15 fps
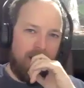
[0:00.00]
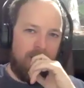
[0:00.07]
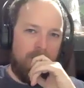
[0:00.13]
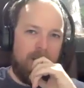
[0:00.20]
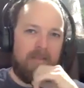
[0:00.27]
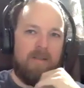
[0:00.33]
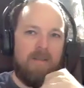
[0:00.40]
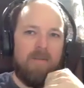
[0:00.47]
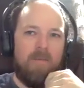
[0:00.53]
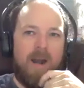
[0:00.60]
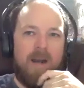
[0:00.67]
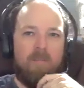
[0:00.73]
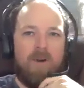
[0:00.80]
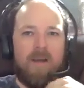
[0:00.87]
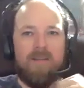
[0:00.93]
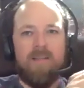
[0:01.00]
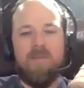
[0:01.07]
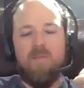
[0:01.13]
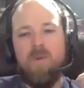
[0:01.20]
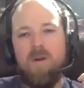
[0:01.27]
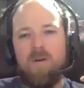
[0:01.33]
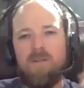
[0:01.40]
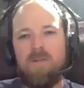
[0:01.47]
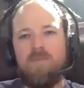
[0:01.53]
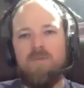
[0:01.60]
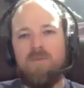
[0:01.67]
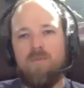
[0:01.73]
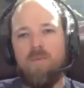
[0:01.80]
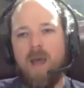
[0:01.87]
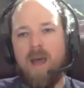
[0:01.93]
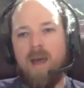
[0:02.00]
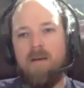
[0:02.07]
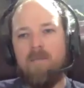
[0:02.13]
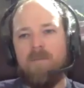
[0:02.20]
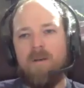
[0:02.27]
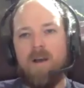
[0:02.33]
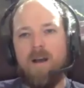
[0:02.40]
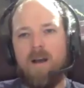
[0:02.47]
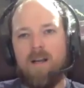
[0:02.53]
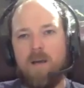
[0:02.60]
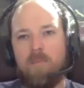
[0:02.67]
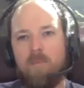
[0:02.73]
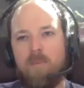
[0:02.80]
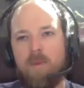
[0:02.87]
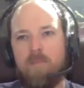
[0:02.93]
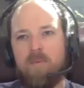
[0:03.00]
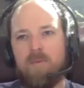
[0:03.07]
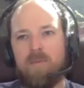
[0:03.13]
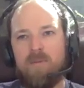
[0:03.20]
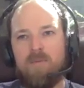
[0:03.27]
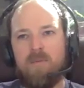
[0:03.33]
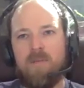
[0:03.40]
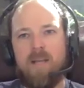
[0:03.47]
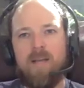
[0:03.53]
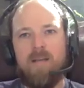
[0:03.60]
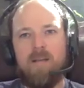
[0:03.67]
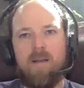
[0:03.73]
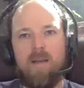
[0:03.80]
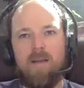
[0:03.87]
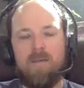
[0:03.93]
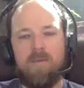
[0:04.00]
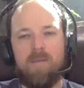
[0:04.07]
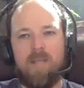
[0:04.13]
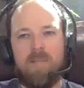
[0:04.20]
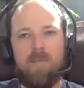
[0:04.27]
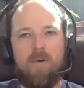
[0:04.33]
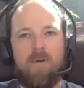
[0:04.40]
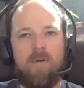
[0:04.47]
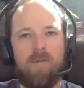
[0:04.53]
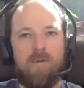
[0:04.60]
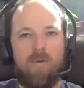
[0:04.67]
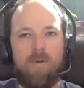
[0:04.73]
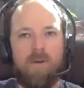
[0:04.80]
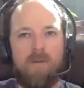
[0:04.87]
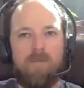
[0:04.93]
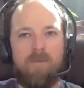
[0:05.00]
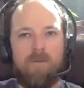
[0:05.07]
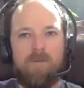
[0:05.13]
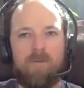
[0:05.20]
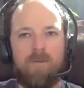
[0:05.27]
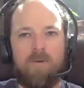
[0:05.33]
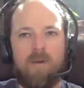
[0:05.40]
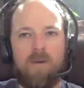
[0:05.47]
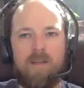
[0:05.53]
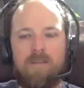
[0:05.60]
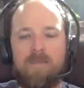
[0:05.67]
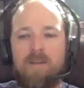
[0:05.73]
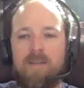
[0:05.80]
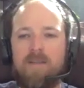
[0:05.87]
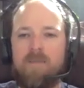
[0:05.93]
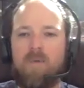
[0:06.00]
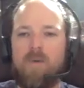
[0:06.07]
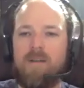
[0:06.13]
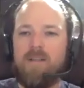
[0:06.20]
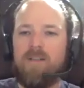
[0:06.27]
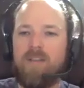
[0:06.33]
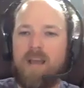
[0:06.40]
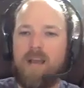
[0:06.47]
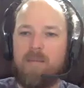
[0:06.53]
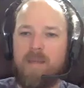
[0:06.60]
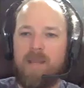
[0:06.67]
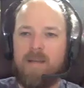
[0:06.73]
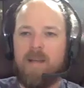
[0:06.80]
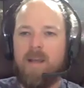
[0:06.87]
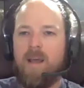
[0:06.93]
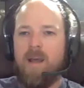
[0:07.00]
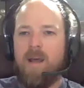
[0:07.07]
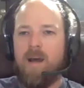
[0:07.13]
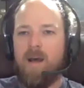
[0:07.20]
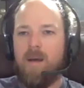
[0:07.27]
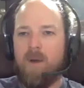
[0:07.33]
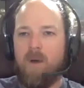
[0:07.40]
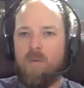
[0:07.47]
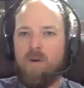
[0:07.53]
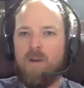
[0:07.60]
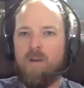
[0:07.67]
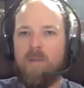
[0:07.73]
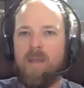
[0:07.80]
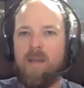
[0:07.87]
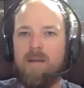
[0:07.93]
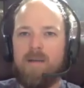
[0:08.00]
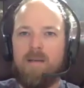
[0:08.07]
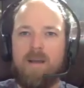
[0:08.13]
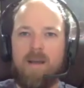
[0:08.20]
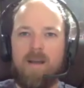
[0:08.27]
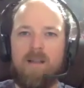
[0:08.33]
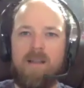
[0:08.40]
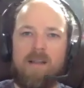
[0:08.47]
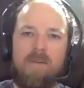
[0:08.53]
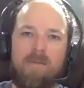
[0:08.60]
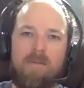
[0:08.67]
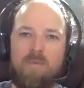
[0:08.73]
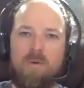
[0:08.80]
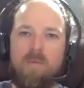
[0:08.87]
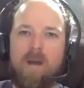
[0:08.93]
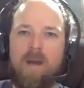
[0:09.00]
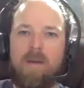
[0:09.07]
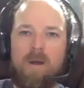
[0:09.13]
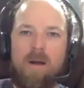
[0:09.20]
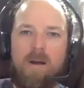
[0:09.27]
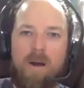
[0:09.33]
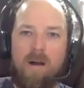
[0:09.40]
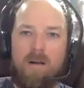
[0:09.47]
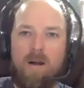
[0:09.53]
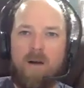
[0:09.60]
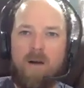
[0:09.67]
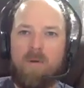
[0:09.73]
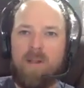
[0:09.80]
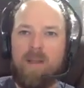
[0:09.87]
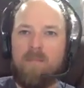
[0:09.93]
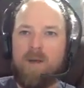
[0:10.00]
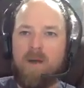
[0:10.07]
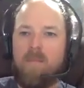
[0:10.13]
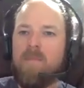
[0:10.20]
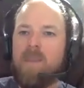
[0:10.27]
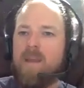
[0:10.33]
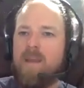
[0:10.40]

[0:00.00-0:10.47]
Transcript: Go back to the writing process, and we also do have a couple people tuned in. So thanks, Paul and Lori, for joining us. If you guys have questions, chat them in. I'll work them in. Glenn, you don't have to worry about them. I'll bring them up.